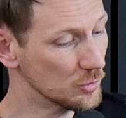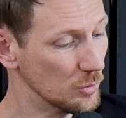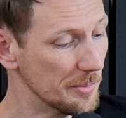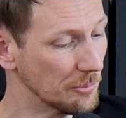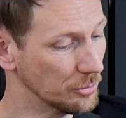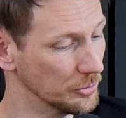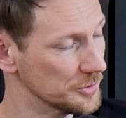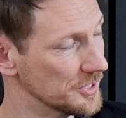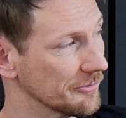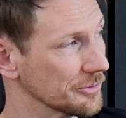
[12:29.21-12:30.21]
swimming pool
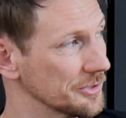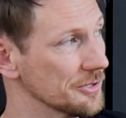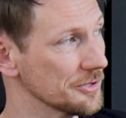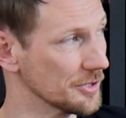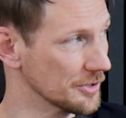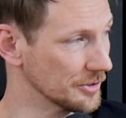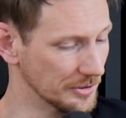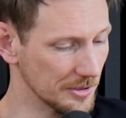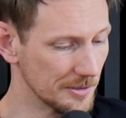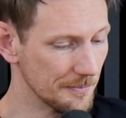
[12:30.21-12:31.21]
several years
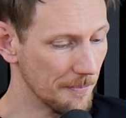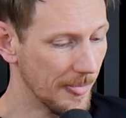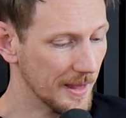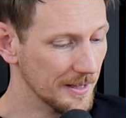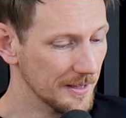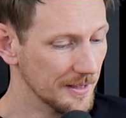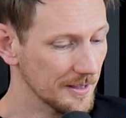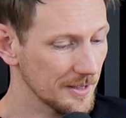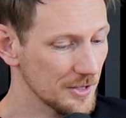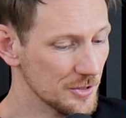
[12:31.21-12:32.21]
earlier.
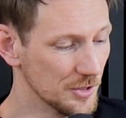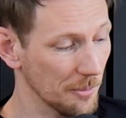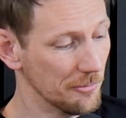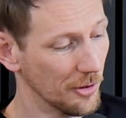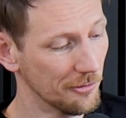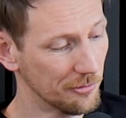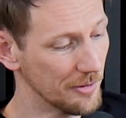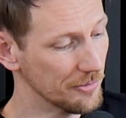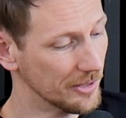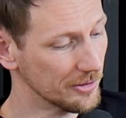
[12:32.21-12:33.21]
Some thought
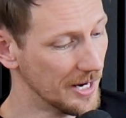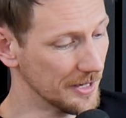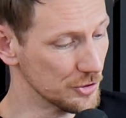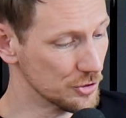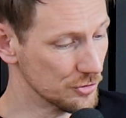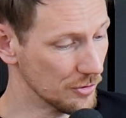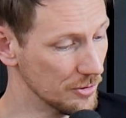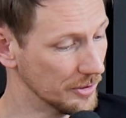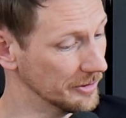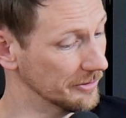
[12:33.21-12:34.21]
Fred Roehler had a
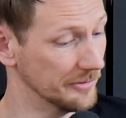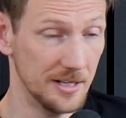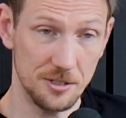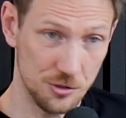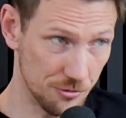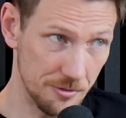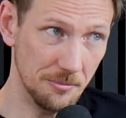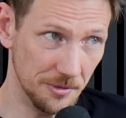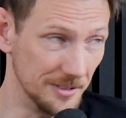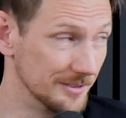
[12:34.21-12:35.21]
stroke of
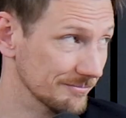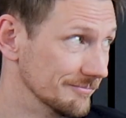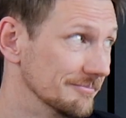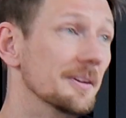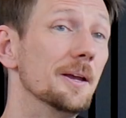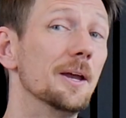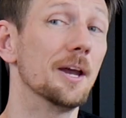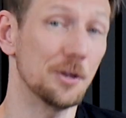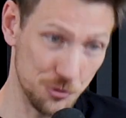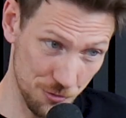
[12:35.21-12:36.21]
extremely
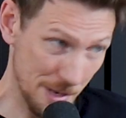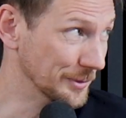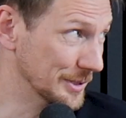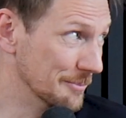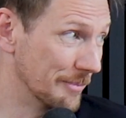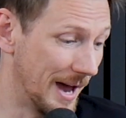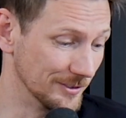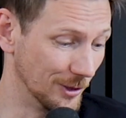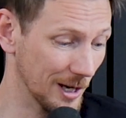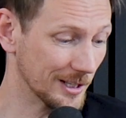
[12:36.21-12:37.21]

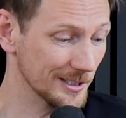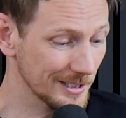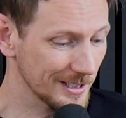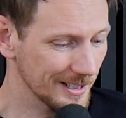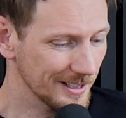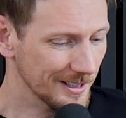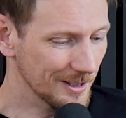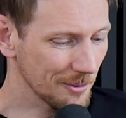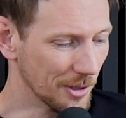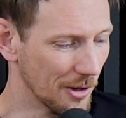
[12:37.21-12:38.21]
bad luck,
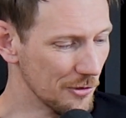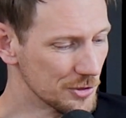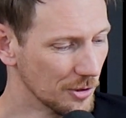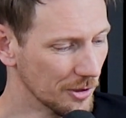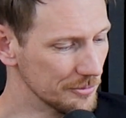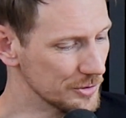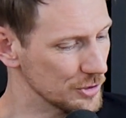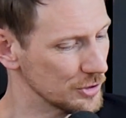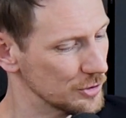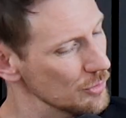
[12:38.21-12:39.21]
but others thought it was
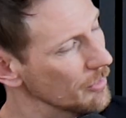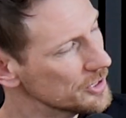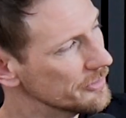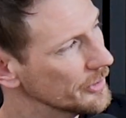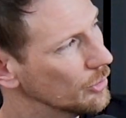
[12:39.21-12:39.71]
just too much of a